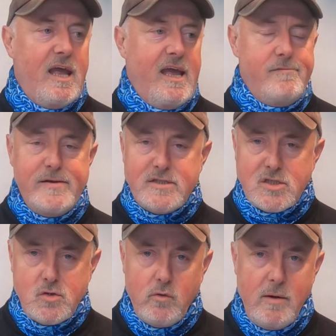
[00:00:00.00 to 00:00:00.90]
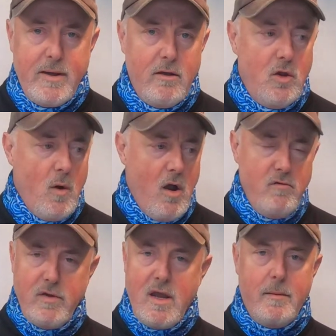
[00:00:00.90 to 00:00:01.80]
If it's a story about you
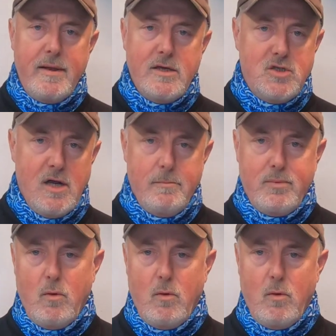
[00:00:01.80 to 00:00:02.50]
overcoming a jump